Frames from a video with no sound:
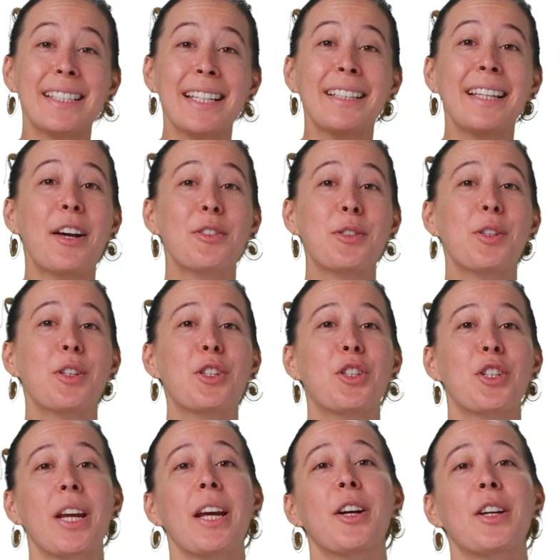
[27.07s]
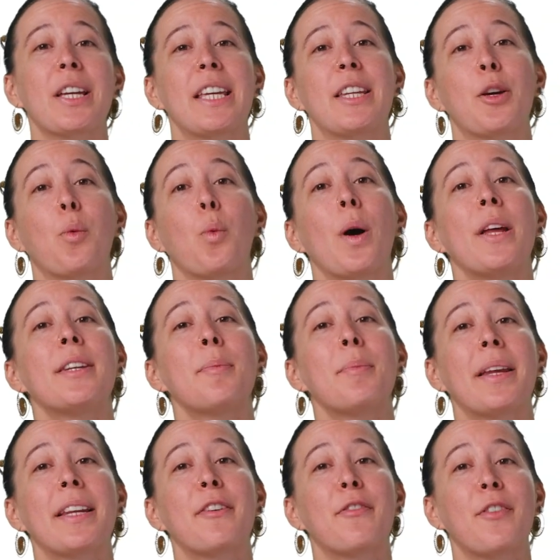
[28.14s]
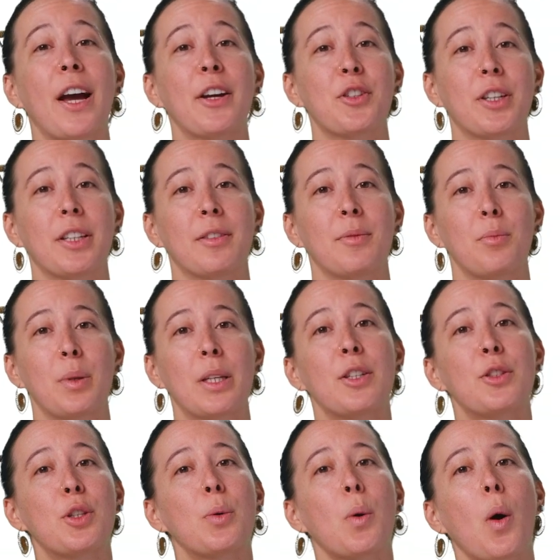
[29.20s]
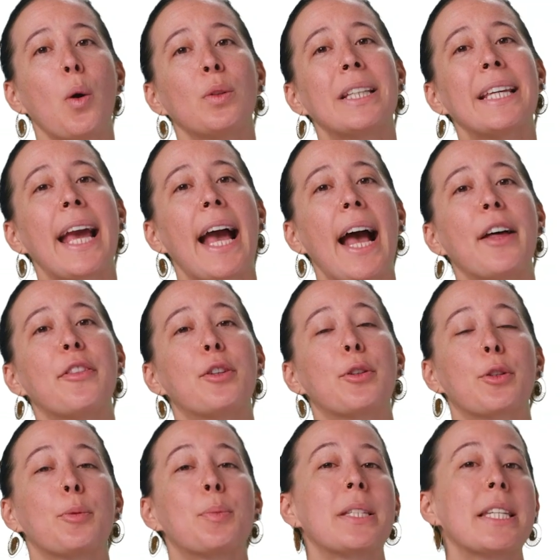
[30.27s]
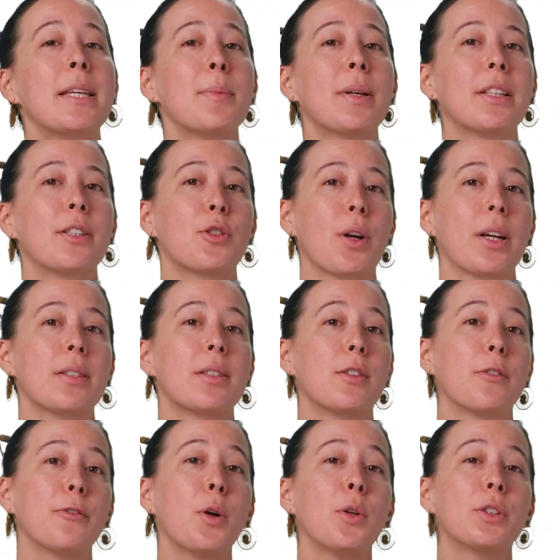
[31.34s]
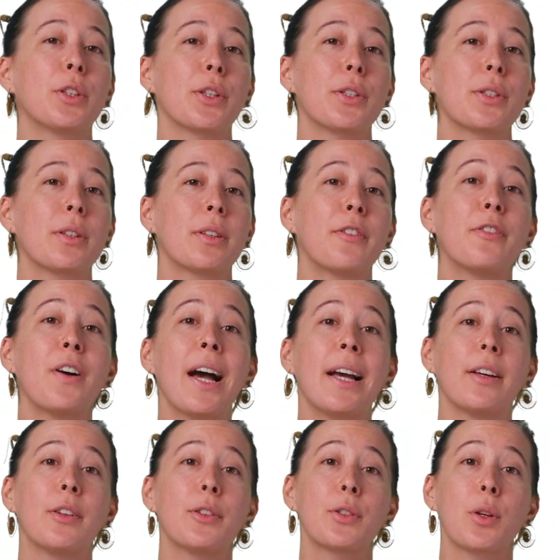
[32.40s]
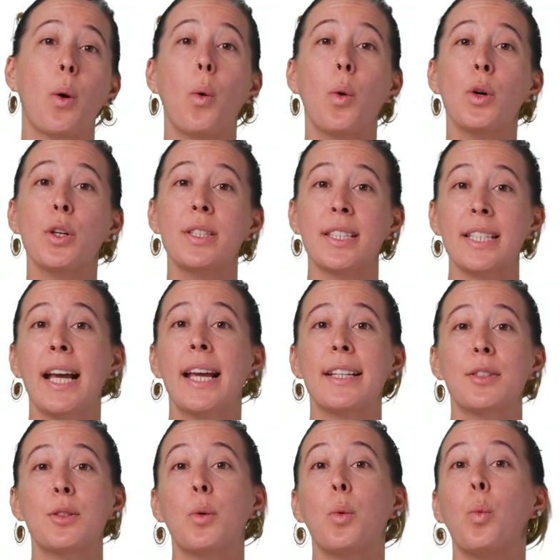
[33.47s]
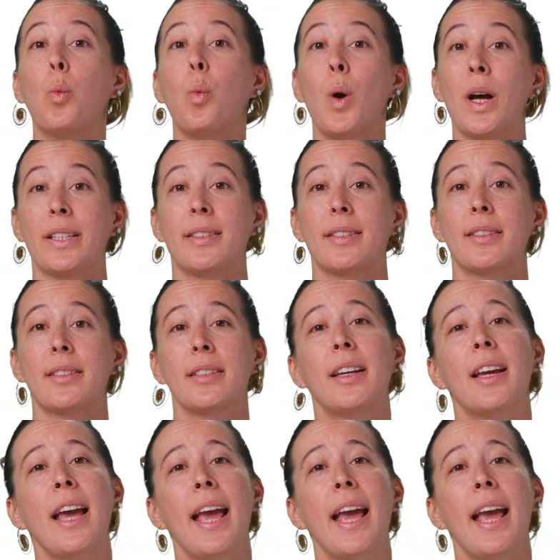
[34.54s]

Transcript: This allows you to share in a one-to-many fashion because you only add the group's email address to folders, files, or sites once,